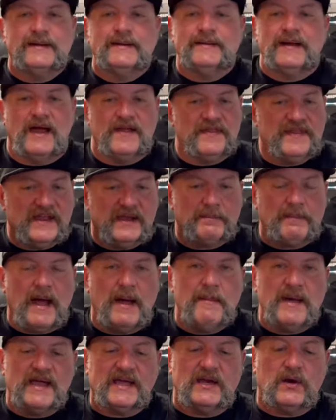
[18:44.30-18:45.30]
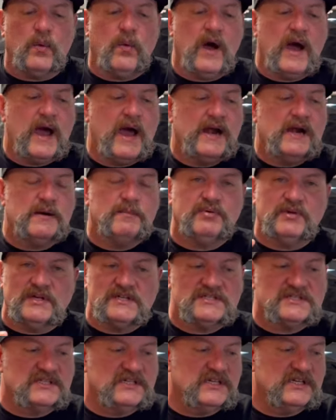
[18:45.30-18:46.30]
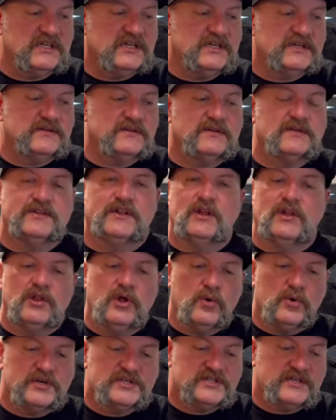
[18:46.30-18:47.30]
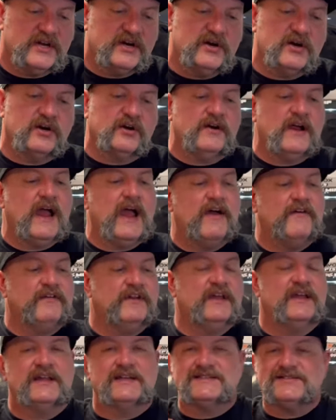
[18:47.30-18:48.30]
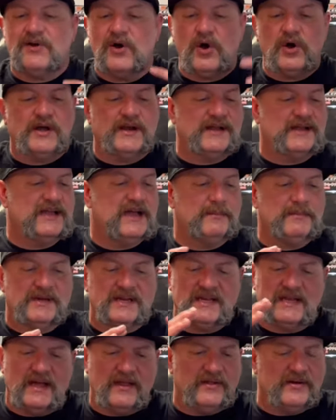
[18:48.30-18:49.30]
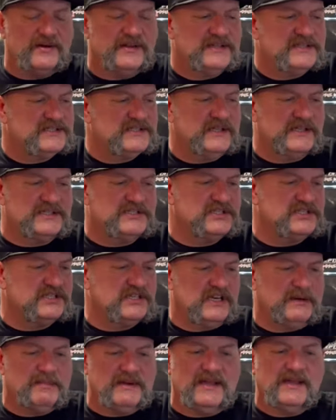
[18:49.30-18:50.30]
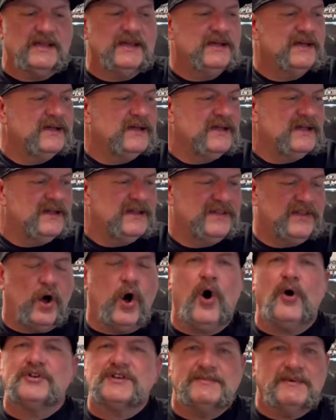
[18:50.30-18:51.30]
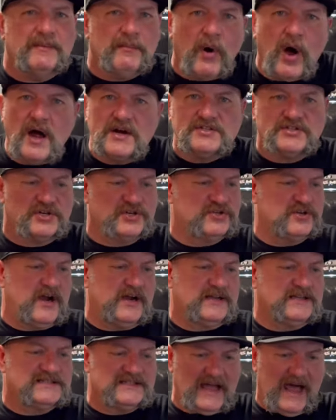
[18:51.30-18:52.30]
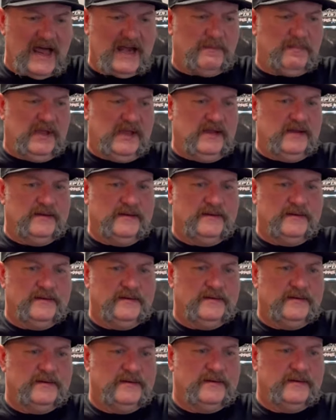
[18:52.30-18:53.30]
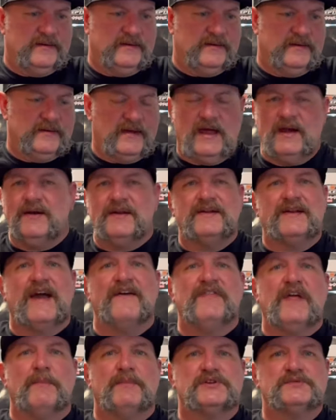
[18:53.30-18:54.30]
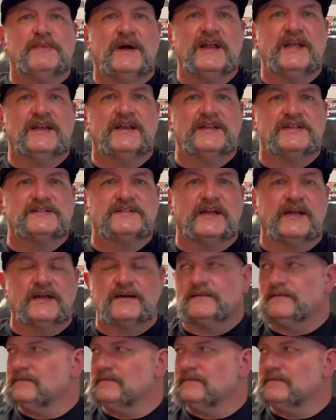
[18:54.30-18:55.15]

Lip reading: I think by making it wider plus the lower center of gravity, it's all going to come together. And this thing's just going to be the ultimate monster truck. It's got to be. I don't even have that much money in this thing.